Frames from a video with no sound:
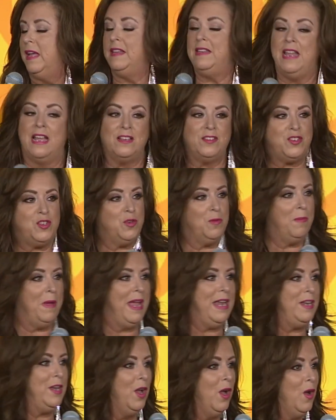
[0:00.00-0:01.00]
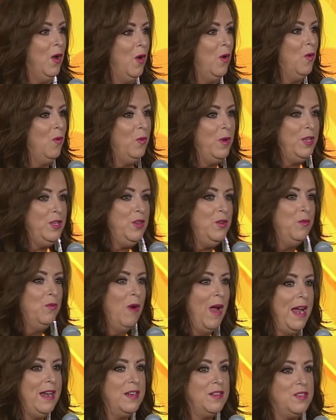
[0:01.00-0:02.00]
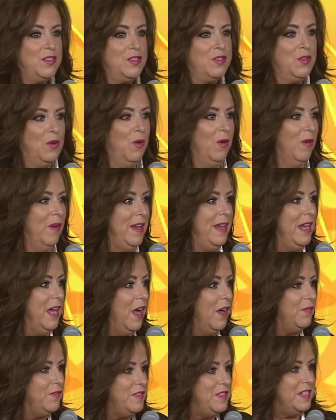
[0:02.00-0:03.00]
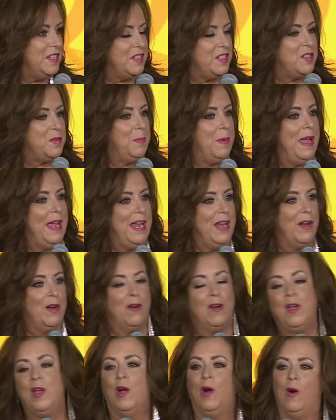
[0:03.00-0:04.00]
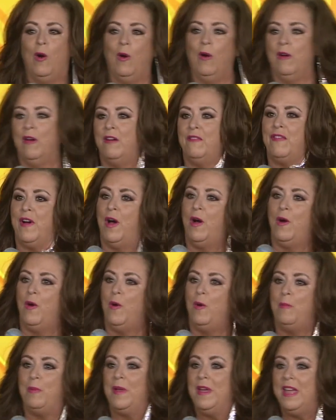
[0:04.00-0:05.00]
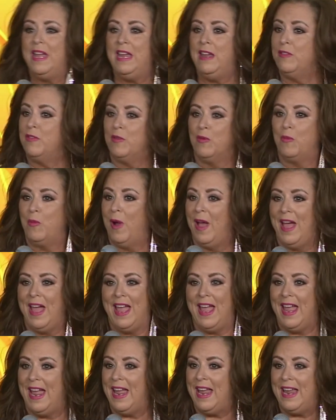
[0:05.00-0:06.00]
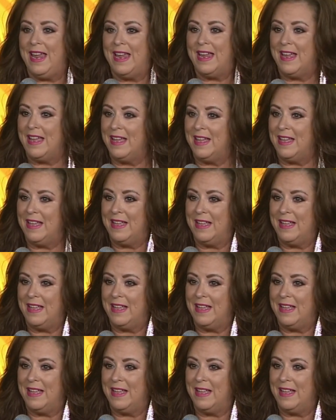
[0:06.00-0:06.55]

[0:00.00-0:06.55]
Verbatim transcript: And as you may know, when you write a story of despair or of hope, either way,